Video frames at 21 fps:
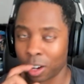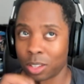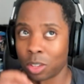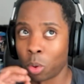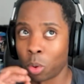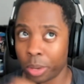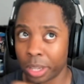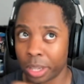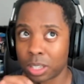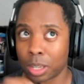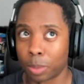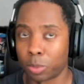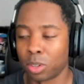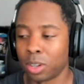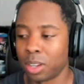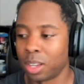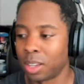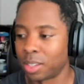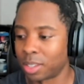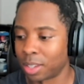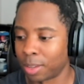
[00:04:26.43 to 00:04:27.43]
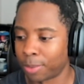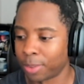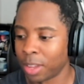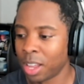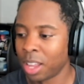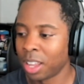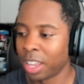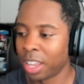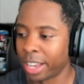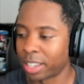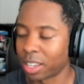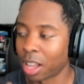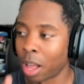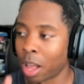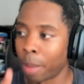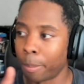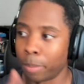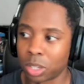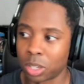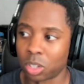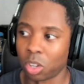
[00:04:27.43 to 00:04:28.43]
The only exception is if it's a
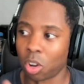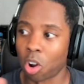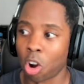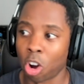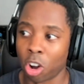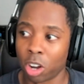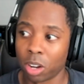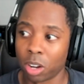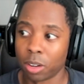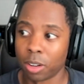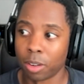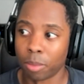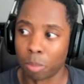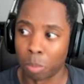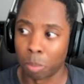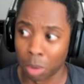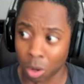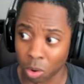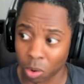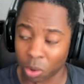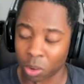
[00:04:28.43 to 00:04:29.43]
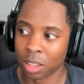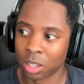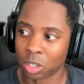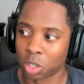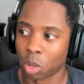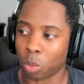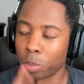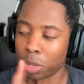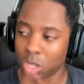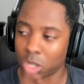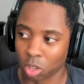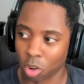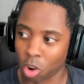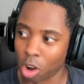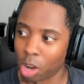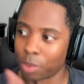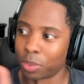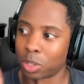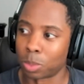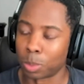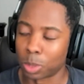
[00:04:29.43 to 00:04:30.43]
Mr. Hart mirror, so Mr.
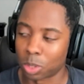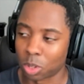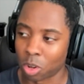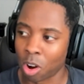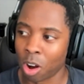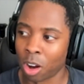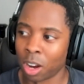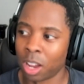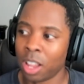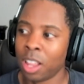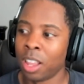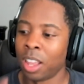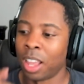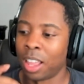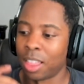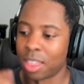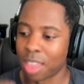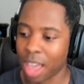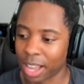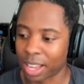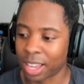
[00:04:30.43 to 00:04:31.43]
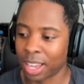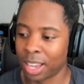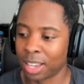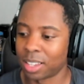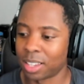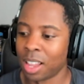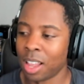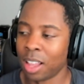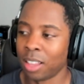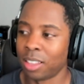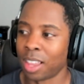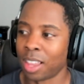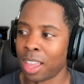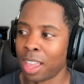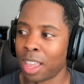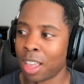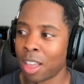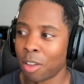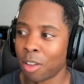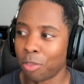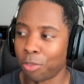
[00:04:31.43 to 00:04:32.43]
Hart versus Mr. Hart. In that case,
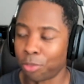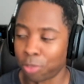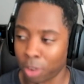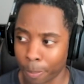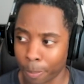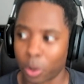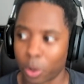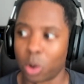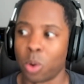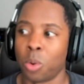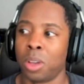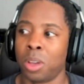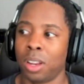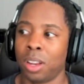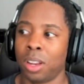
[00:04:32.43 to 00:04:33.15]
they flip a coin.